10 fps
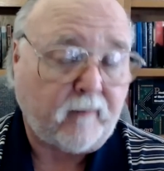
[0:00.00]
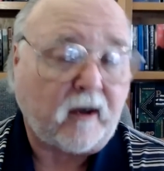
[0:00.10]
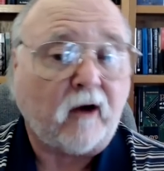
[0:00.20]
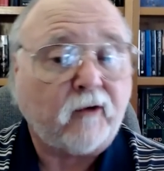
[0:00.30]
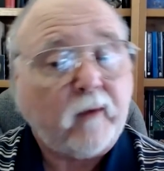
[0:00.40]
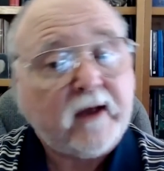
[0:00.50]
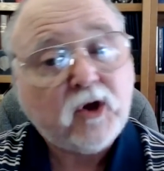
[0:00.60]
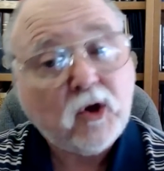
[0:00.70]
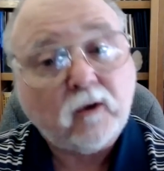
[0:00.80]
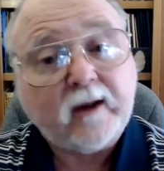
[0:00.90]
because we
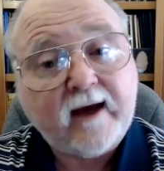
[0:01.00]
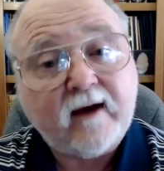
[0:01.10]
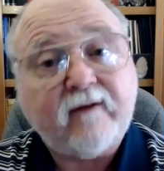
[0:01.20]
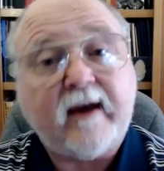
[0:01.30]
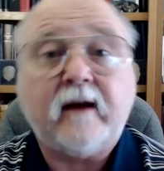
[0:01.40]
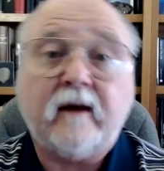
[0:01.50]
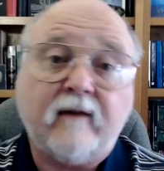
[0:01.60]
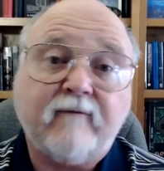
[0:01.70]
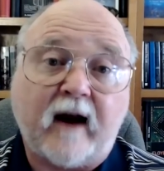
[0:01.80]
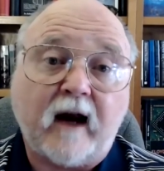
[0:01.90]
do live in an
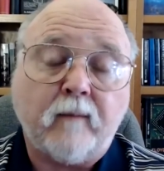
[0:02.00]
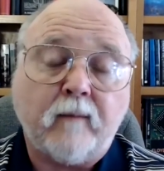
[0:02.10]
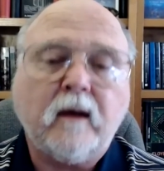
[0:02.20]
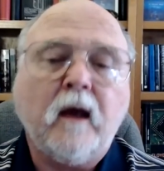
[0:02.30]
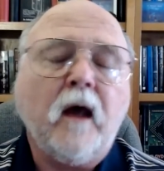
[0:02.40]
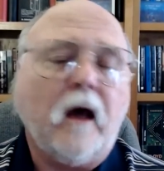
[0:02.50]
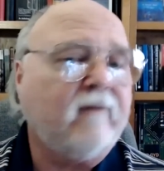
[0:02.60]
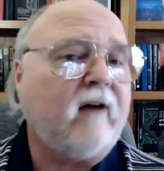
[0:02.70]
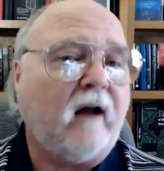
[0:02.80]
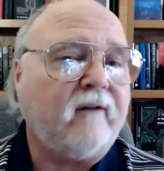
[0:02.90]
environment of
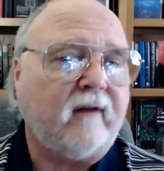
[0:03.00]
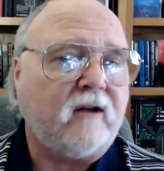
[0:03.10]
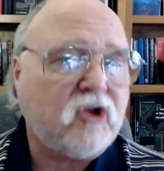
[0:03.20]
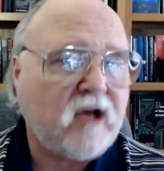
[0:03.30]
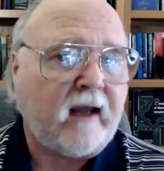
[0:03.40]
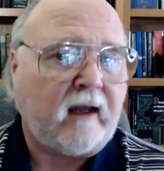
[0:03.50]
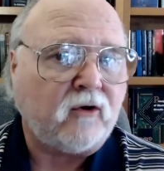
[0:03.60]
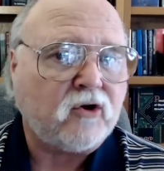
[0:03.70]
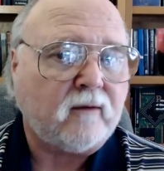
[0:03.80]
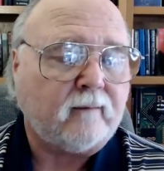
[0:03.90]
constant
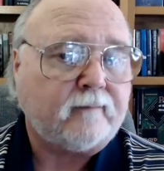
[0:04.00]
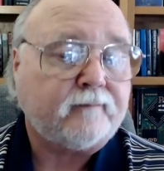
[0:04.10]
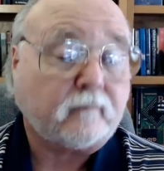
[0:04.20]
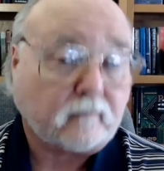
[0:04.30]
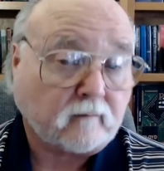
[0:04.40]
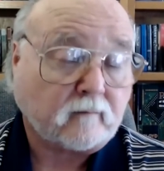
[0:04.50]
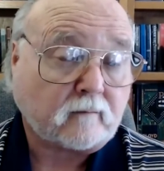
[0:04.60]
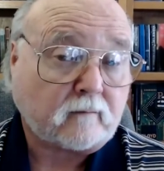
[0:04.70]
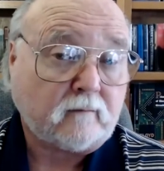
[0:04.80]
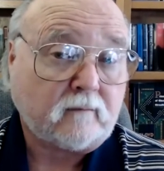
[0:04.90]
change,
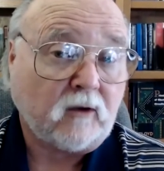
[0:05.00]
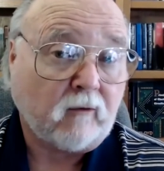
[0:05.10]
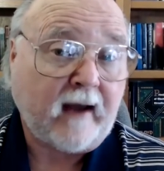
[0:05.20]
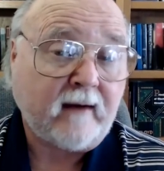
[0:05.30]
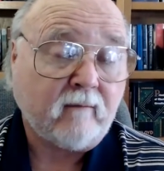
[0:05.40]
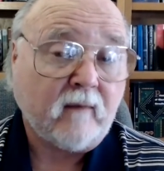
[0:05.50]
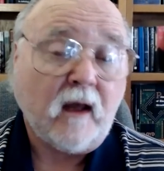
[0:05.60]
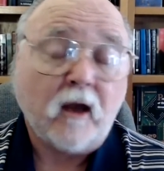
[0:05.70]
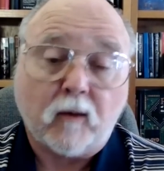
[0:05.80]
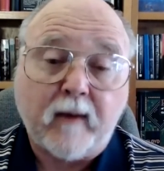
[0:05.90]
right?
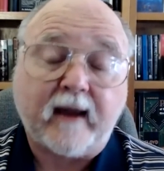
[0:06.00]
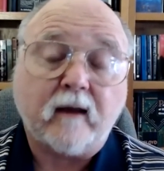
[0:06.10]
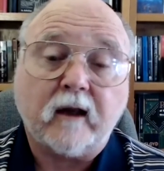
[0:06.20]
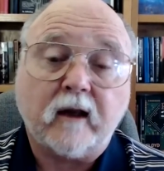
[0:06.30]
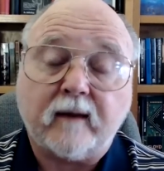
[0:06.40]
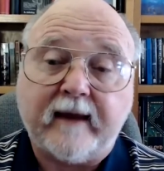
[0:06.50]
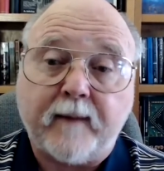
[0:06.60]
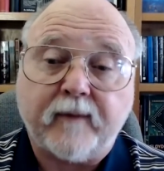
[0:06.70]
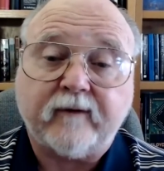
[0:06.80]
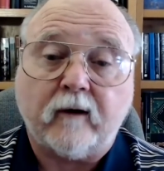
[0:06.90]
Go back and look at the
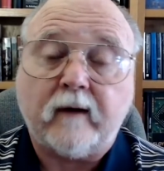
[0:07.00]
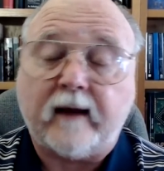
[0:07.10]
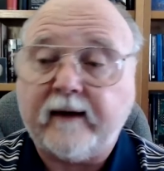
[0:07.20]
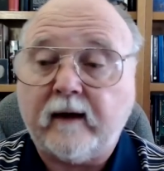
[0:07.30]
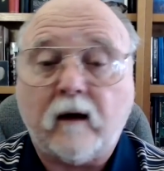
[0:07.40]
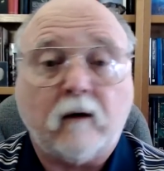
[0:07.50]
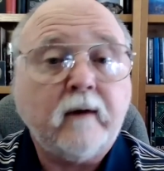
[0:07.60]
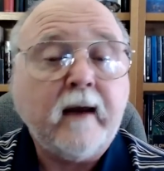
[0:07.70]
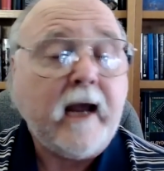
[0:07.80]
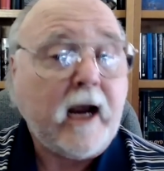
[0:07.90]
episode I did on
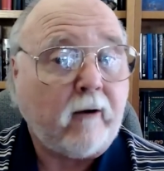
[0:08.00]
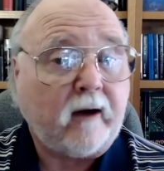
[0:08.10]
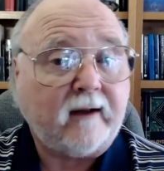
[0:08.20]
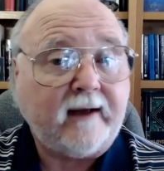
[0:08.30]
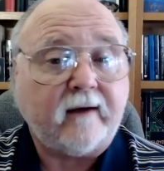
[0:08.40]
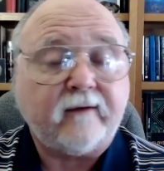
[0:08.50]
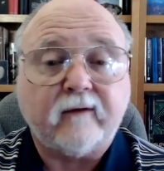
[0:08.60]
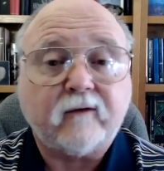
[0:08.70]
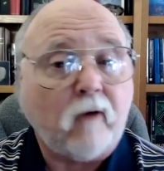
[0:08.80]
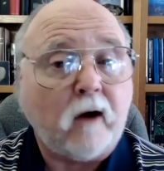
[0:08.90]

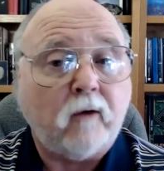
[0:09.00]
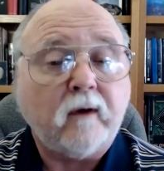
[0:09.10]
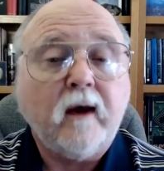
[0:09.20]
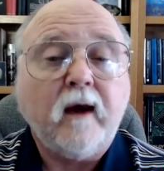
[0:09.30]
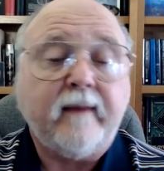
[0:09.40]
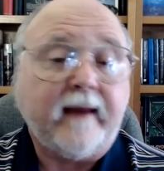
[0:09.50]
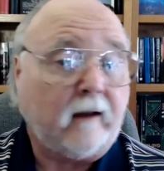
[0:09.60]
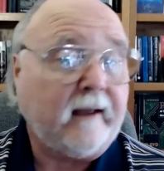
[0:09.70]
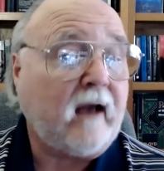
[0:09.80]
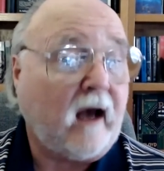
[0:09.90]
Heraclitus's quote, "The
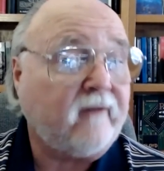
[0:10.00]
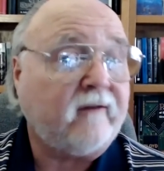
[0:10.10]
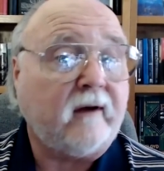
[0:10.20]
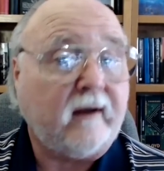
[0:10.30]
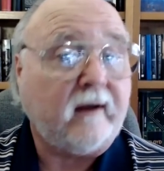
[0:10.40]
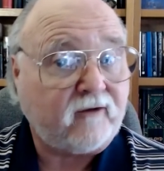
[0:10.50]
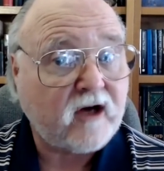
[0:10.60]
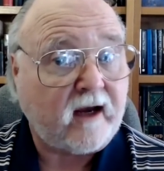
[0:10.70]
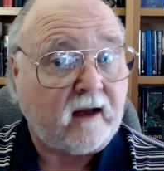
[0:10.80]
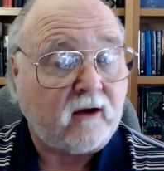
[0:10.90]
only constant is
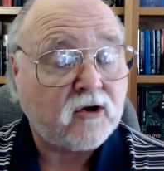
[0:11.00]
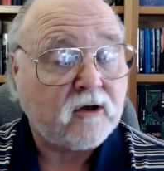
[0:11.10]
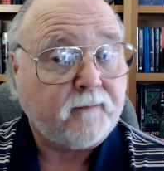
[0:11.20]
change."